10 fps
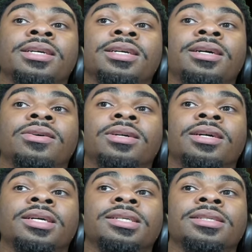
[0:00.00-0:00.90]
Okay.
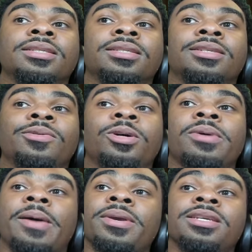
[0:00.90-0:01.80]
Well,
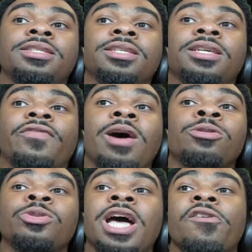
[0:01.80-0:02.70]
I mean, shit. If I was
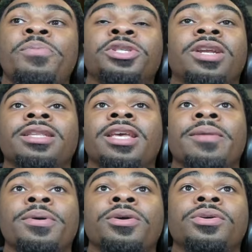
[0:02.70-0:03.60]
gonna have a picture like that,
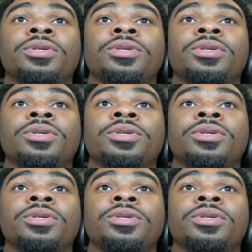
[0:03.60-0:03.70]
bro,